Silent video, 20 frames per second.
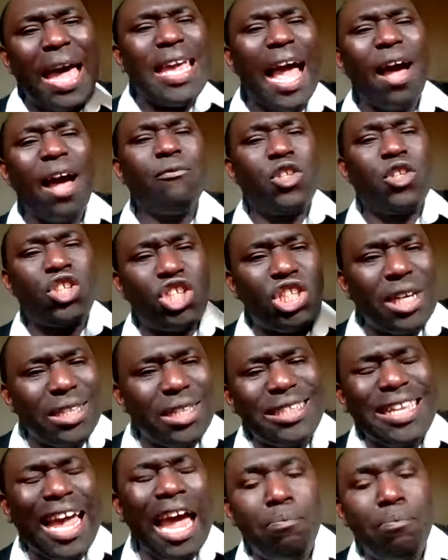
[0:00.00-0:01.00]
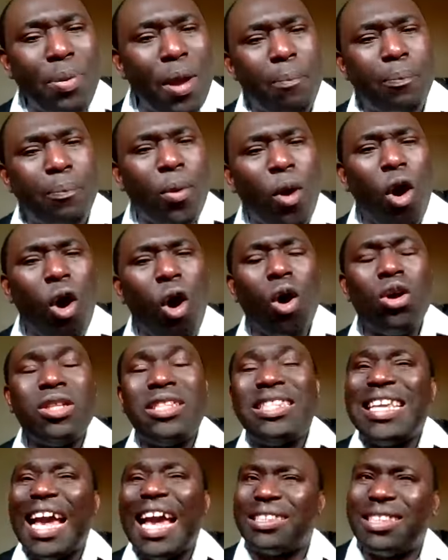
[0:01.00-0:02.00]
I have cheated people
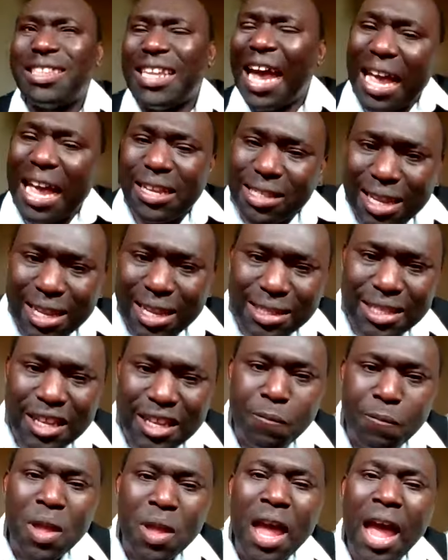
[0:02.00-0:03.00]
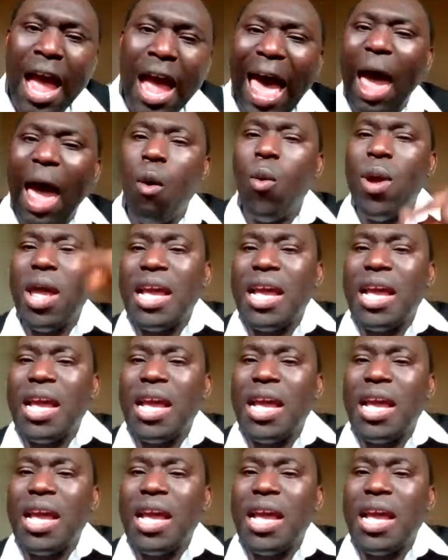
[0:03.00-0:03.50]
on their taxes, I